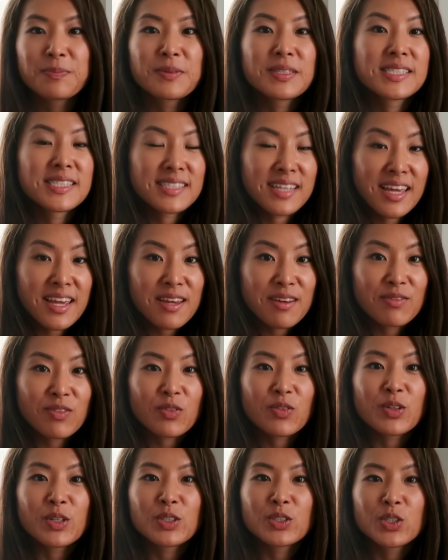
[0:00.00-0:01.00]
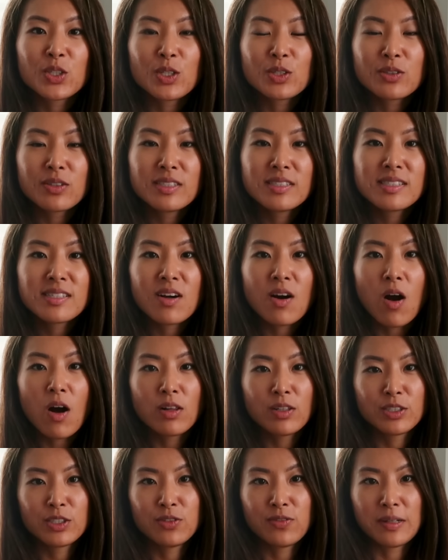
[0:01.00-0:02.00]
Save for your children's
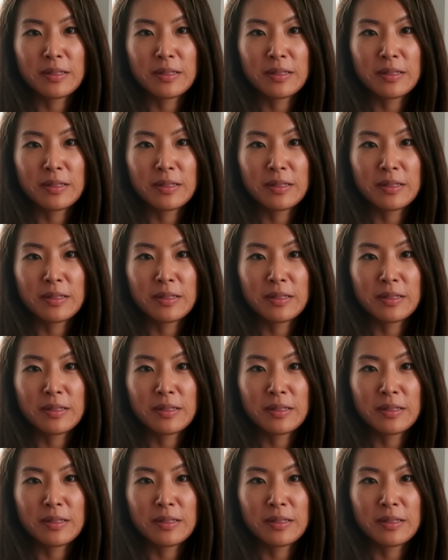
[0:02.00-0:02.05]
college